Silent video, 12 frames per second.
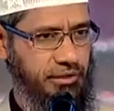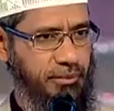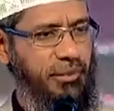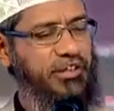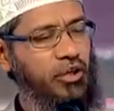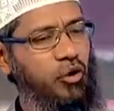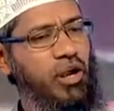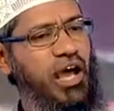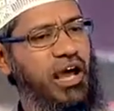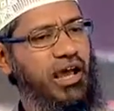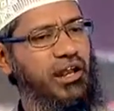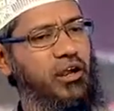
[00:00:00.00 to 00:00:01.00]
But the
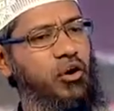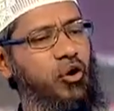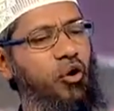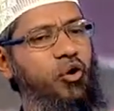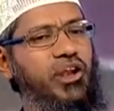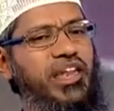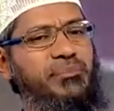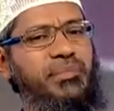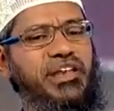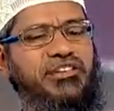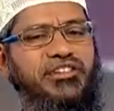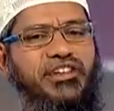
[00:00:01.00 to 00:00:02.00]
Quran only
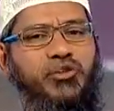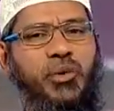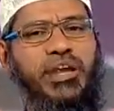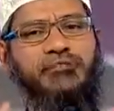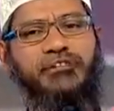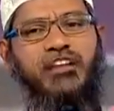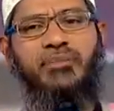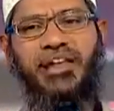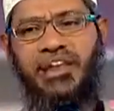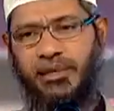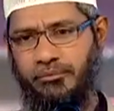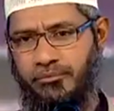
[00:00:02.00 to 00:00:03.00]
mentions 25 by
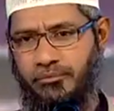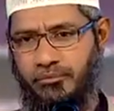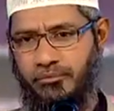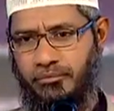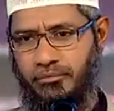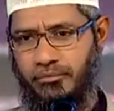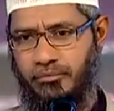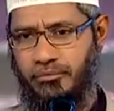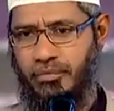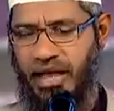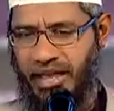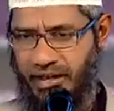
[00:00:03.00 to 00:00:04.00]
name.
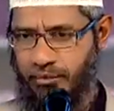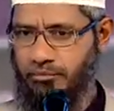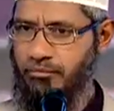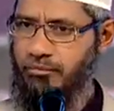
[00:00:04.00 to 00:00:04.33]
Adam,